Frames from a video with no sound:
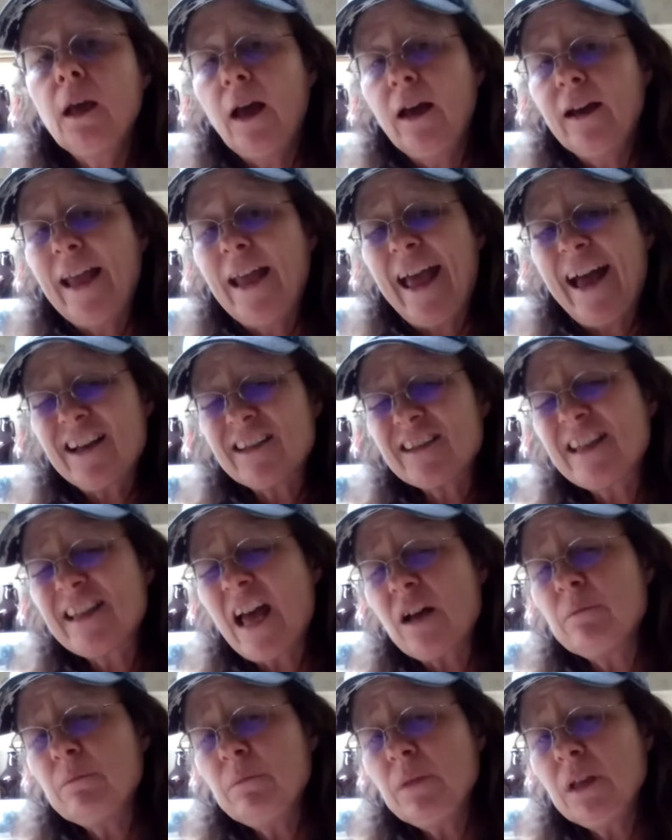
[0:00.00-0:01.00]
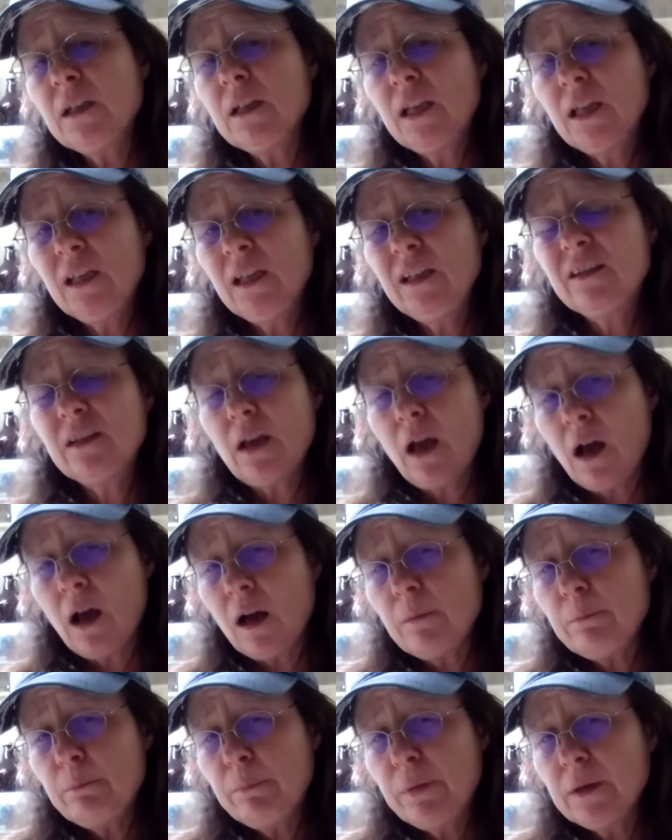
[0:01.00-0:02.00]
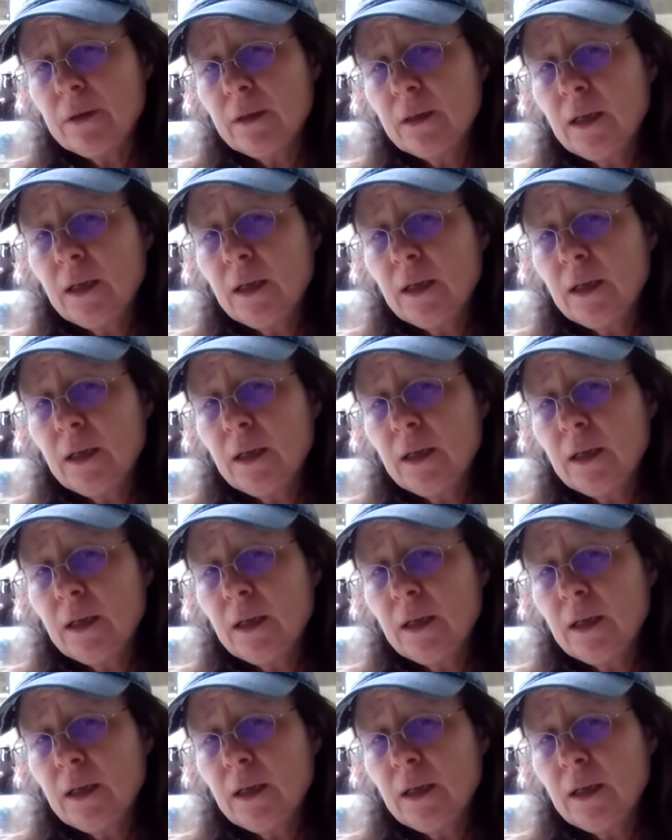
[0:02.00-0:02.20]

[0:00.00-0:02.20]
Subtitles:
and as that meat heats up,